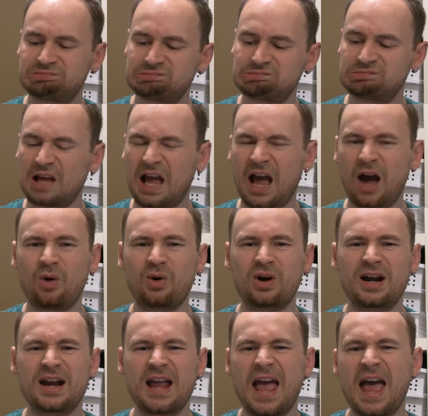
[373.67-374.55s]
an
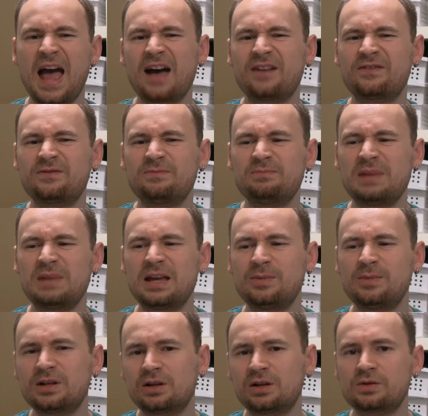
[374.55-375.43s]
hour and a half,
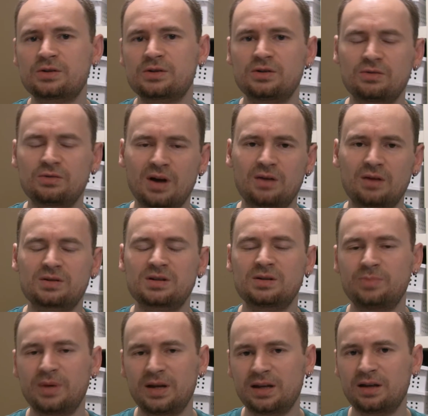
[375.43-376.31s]
maybe close to 2 hours,
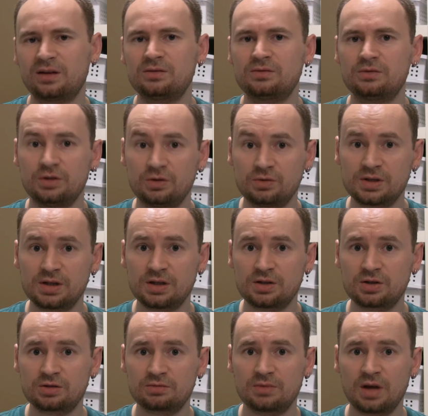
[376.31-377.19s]
depending on
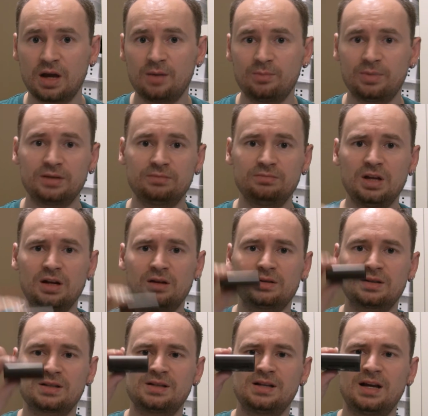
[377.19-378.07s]
usage. But,
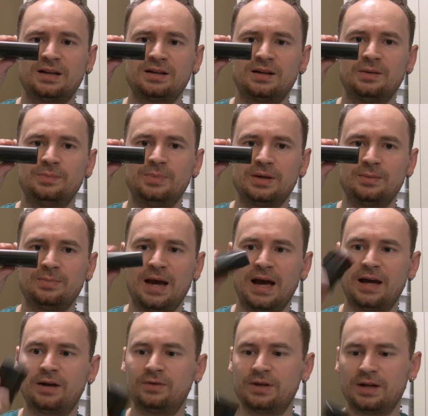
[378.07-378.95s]
it's not a big
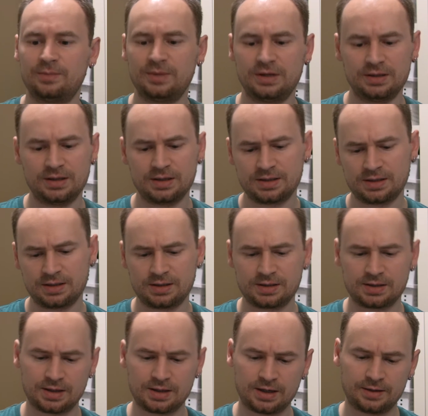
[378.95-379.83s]
battery. I mean, this
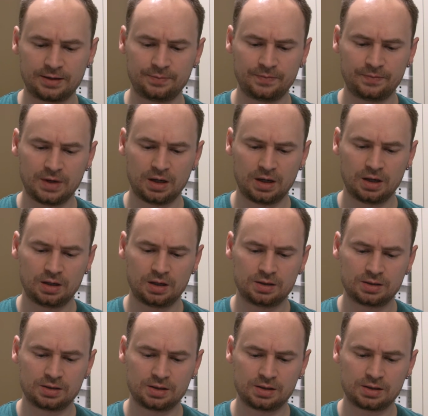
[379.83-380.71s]
is a
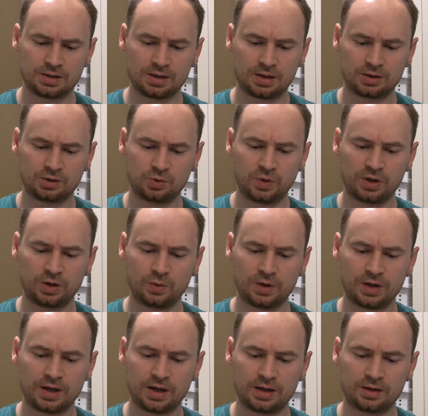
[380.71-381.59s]

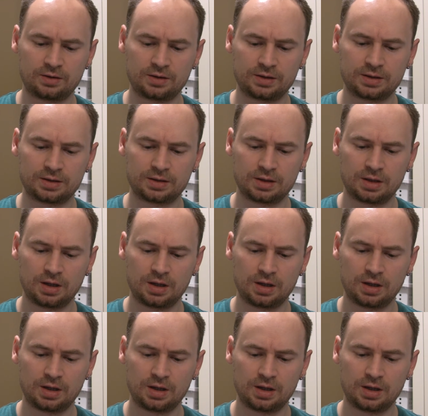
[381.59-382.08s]
2100